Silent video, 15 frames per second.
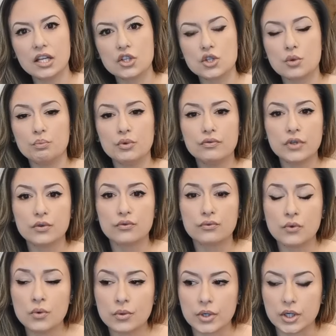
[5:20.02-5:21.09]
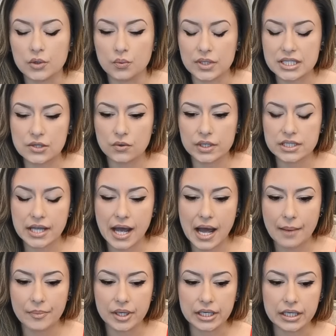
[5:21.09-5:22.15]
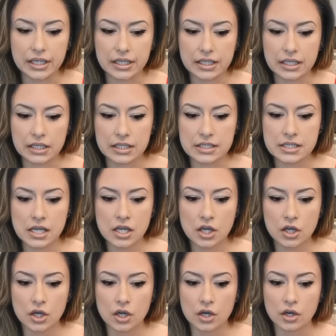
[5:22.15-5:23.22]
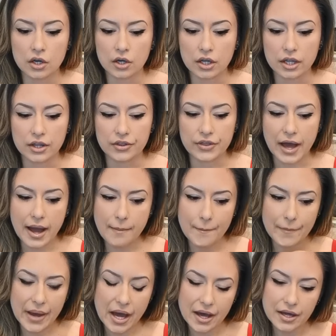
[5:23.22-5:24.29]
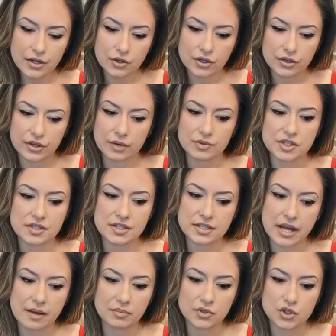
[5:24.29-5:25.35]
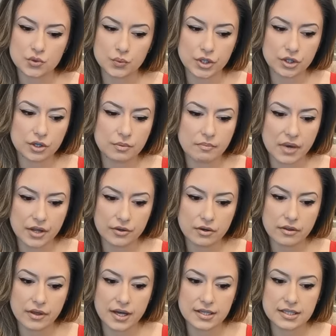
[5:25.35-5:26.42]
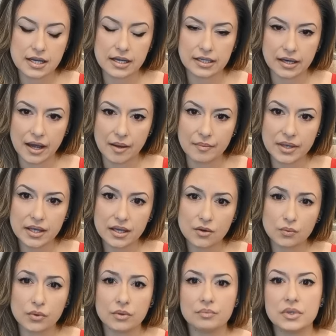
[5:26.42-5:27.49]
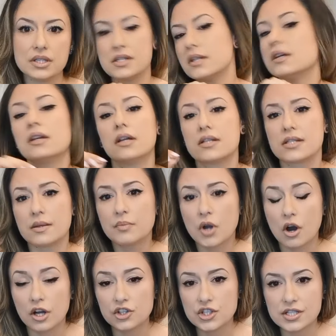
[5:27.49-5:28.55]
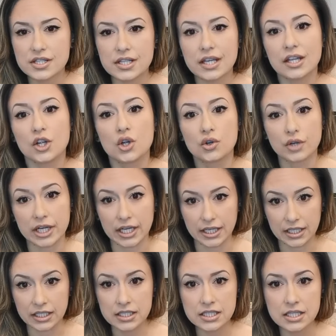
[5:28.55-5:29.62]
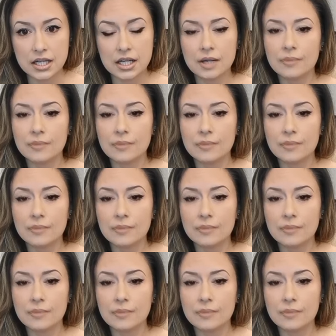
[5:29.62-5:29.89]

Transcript: So moving forward, what's going to happen is that pattern that was established with your mother, that dynamic, will be subconsciously ingrained.